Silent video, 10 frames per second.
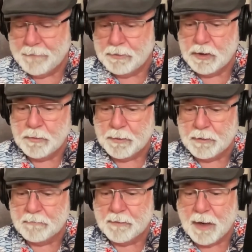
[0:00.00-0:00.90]

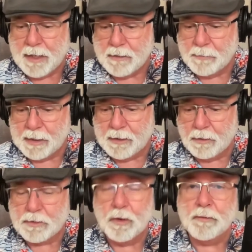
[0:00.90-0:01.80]
Hooper reminded me
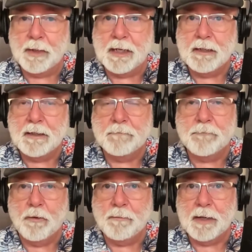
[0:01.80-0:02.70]
or
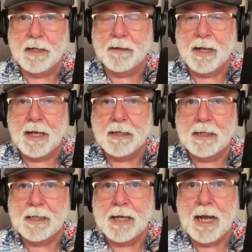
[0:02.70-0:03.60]
informed me that
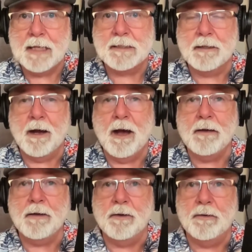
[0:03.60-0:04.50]
he has an
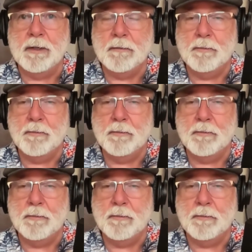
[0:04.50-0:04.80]
audio